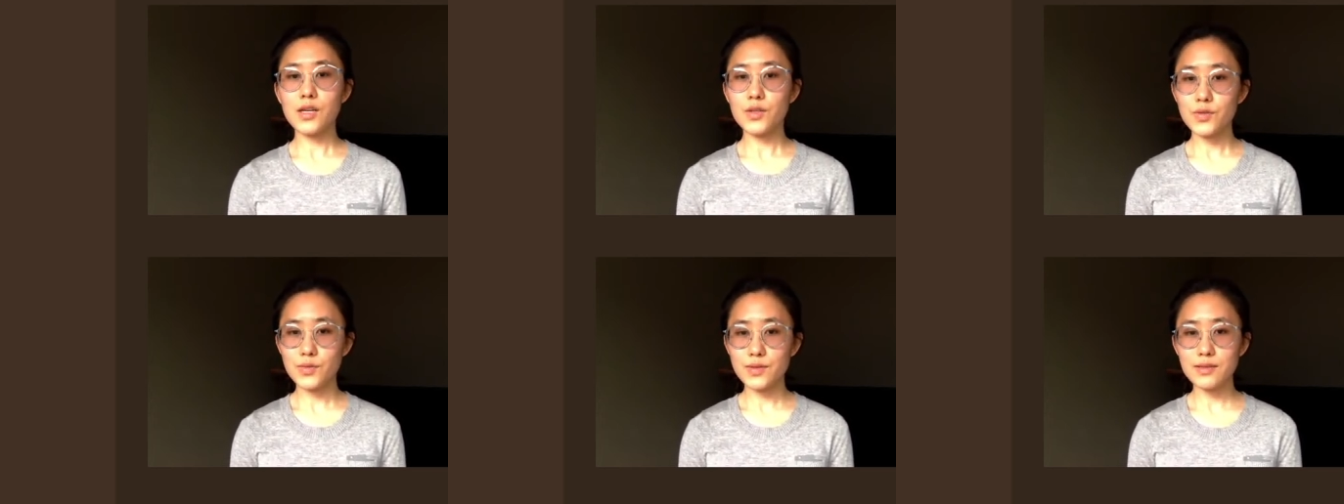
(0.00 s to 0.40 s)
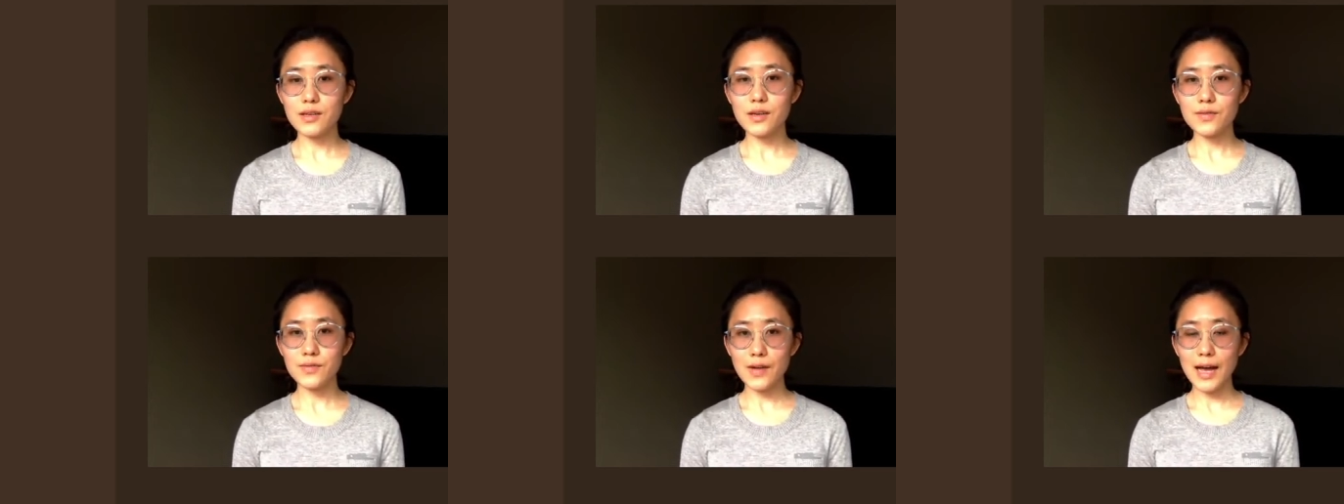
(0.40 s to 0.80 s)
to
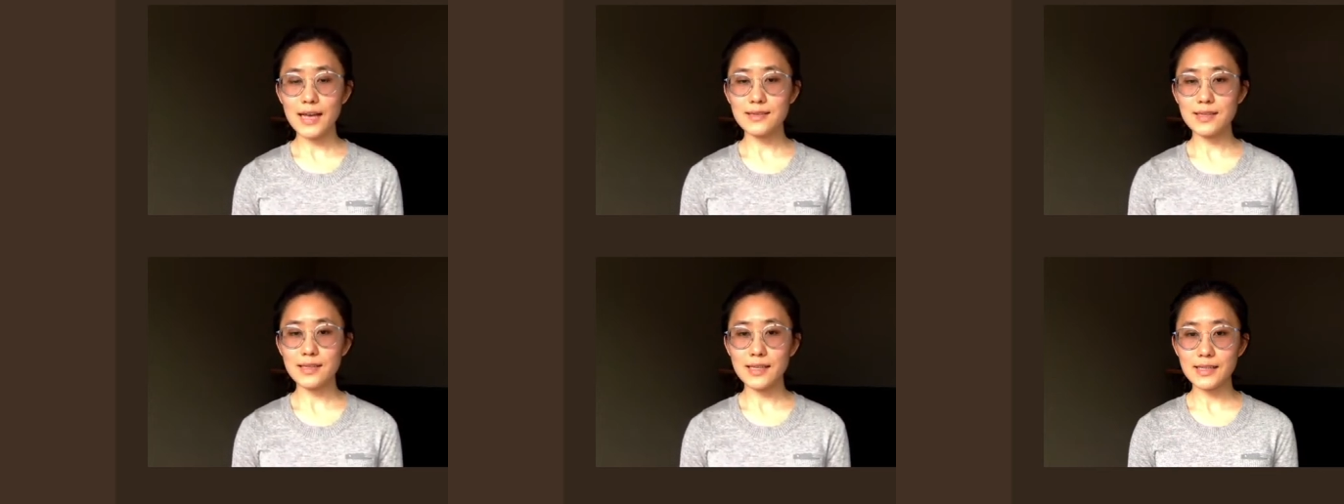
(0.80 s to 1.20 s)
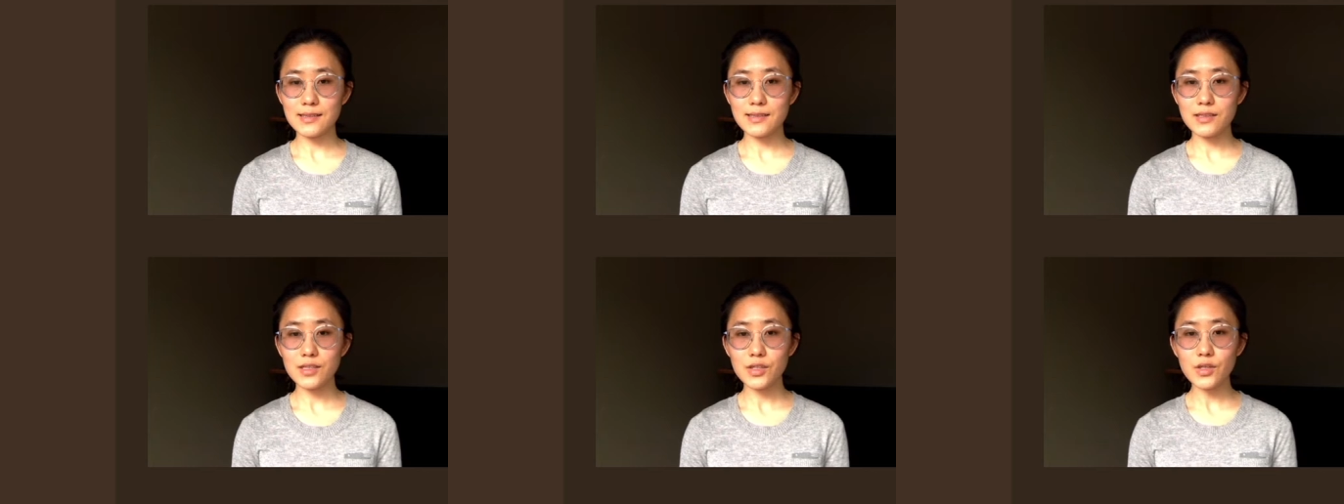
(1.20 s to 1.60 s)
serve as an
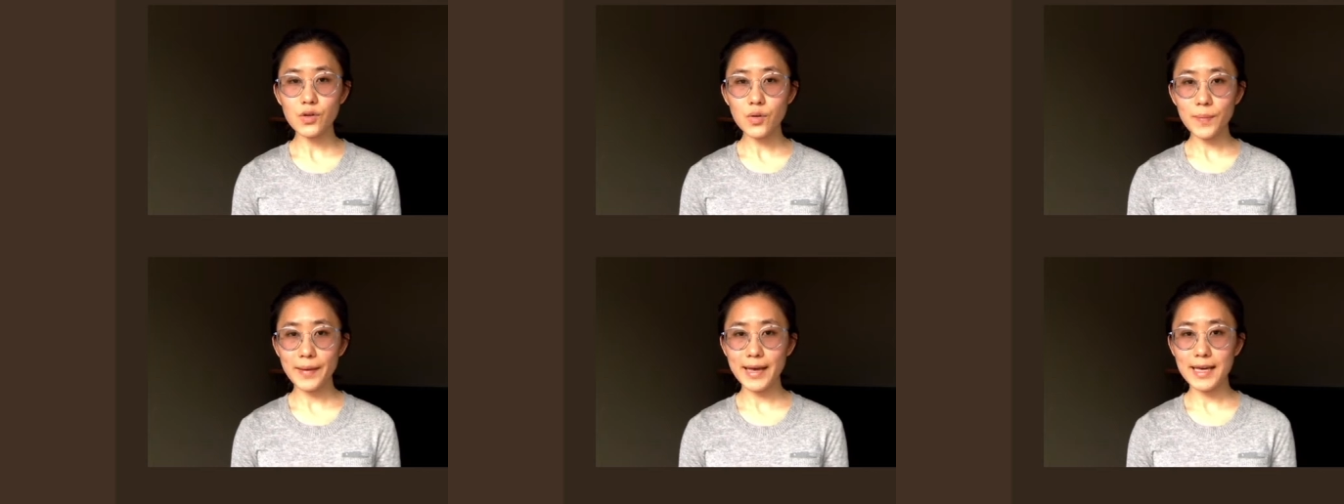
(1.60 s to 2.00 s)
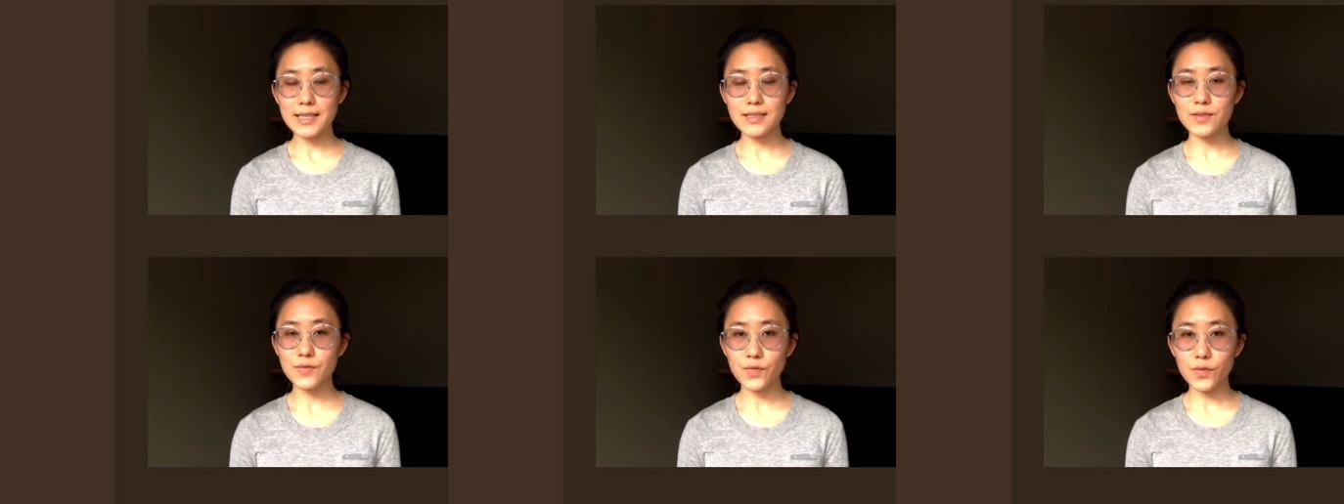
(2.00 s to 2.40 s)
external
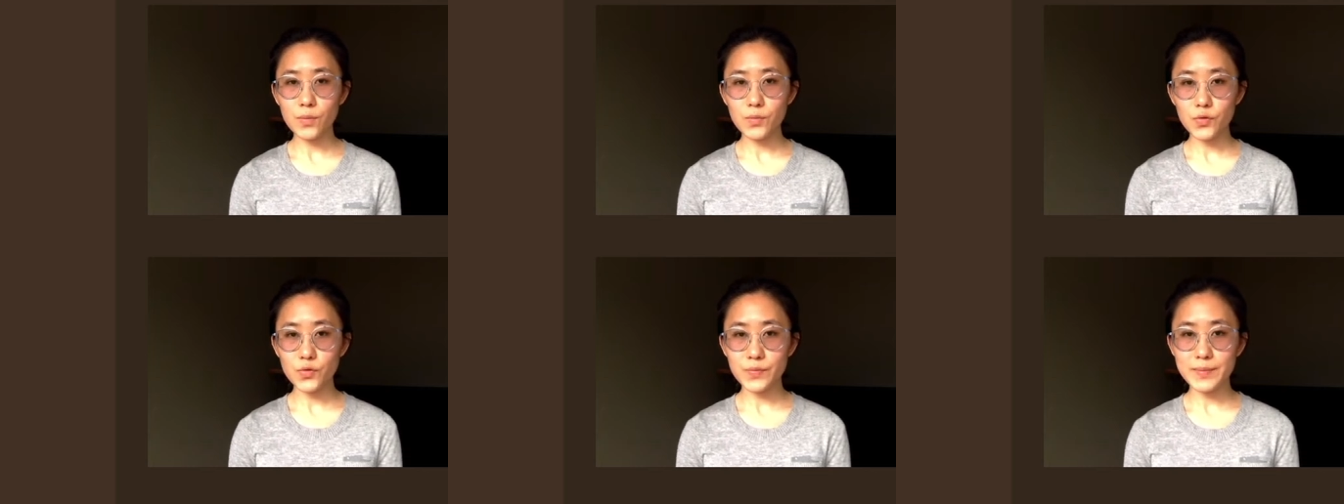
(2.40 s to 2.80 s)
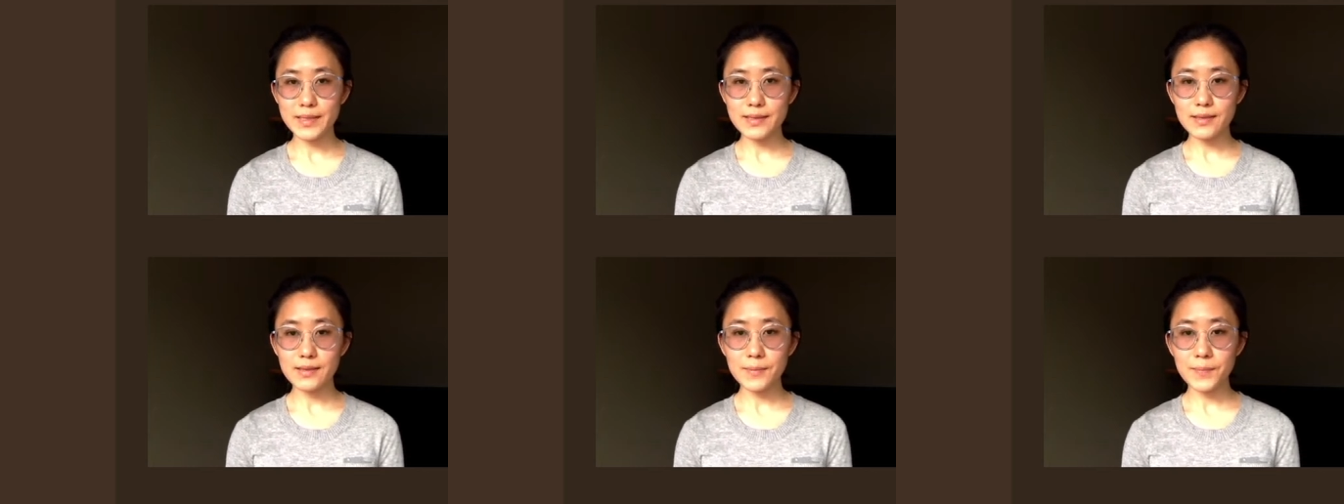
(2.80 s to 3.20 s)
pace for
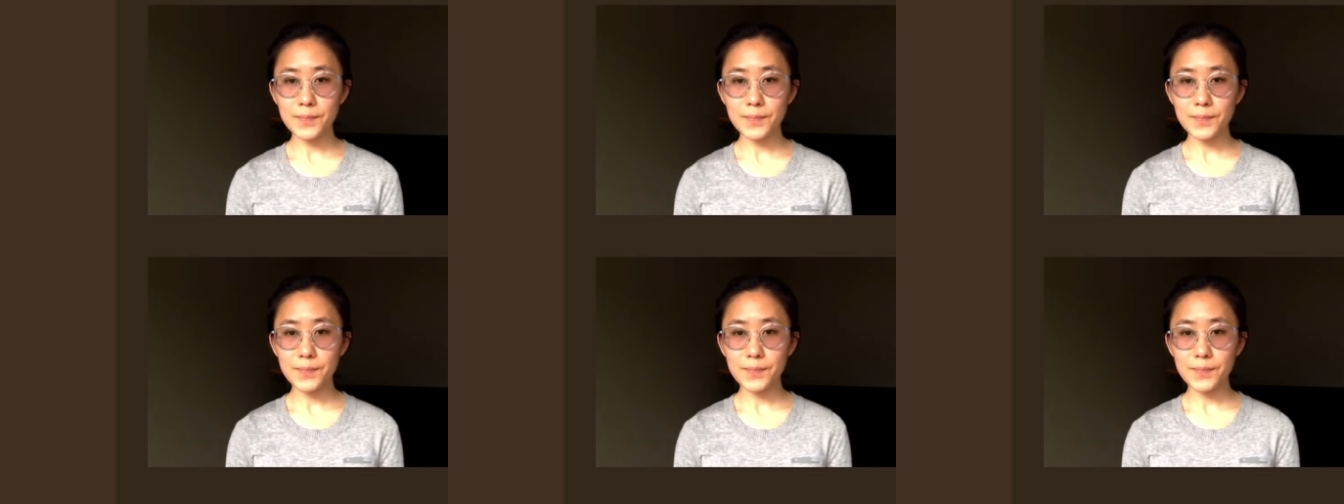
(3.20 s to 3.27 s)
movement.